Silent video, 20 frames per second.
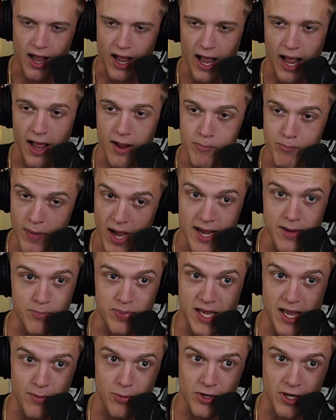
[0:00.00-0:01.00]
I might
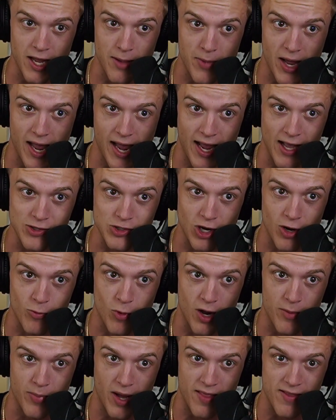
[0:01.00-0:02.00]
be able to get my hands on
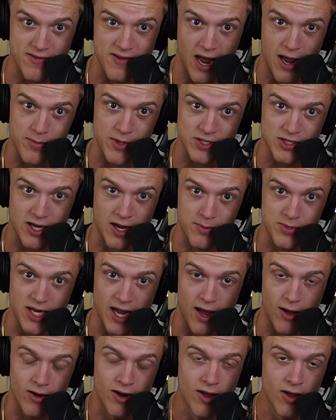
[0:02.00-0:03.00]
one by the time this comes out,